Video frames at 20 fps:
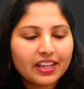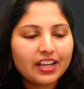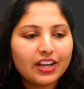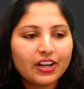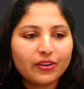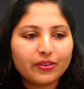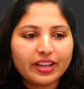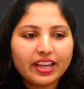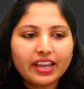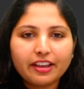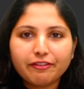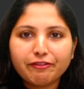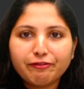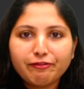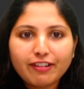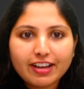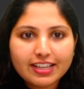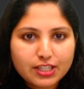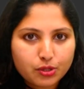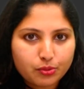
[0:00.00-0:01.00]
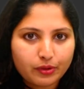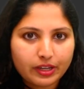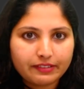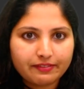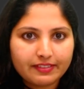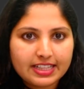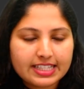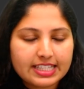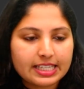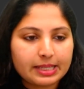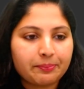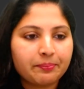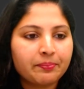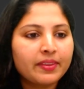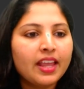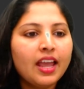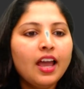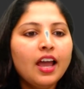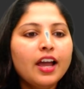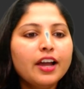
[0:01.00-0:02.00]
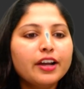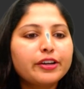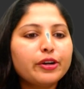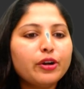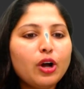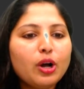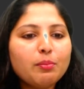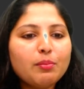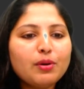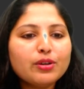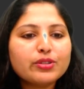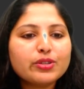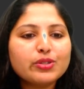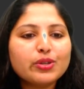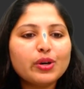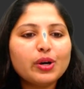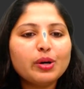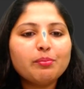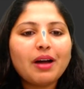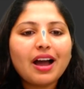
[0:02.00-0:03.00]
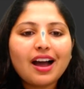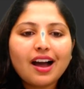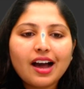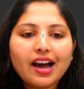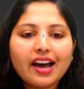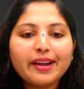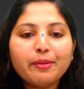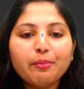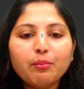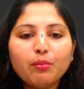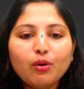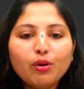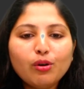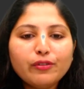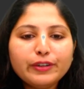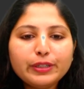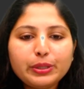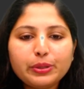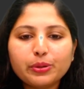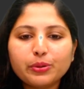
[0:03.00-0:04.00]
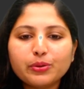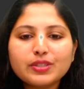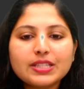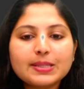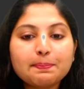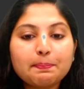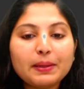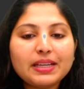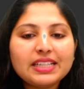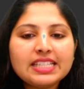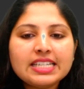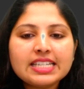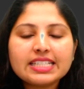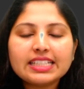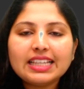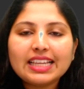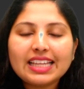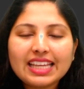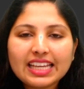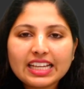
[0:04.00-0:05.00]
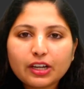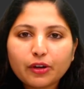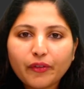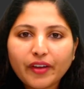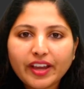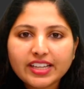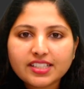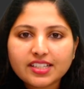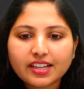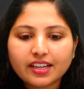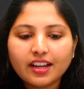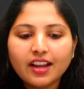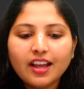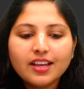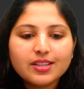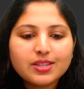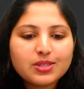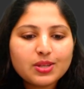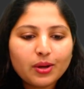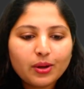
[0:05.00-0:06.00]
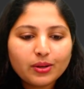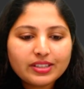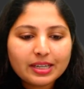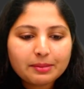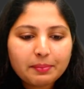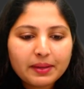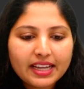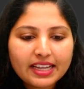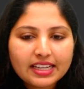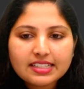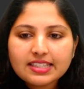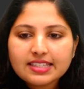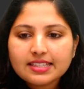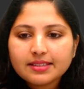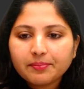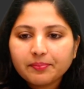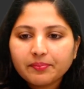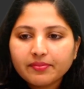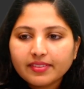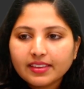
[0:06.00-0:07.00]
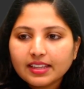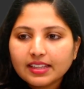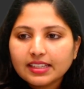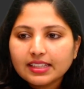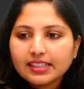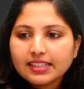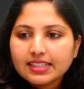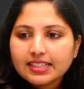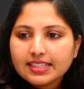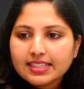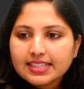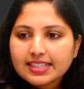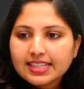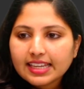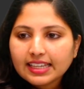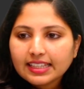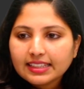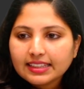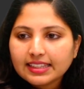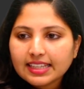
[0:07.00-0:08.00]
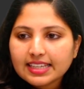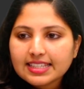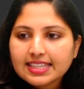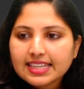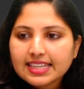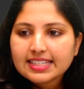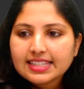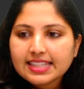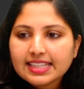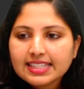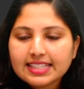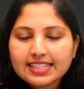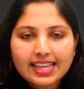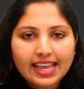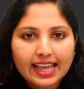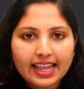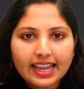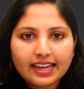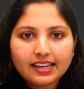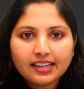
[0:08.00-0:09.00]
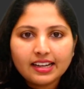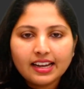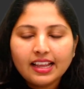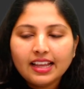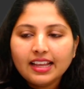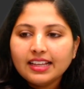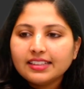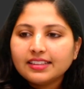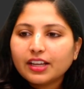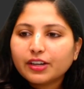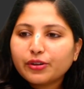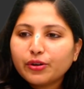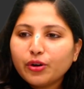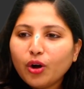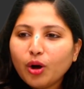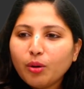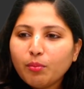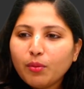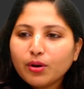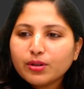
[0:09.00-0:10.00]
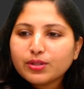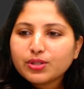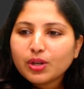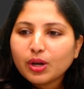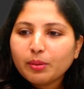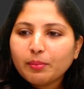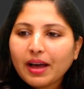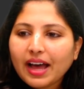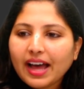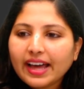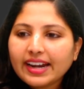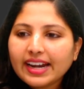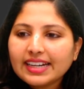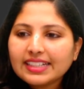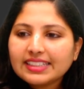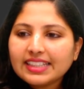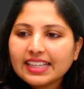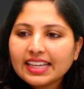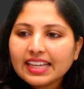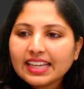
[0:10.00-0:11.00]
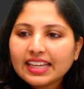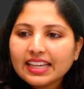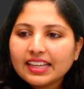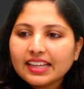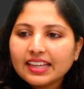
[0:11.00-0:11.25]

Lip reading: Okay, first one will say chromosome are moved to spindle equator. So that means, see, this the cell. The chromosome are at the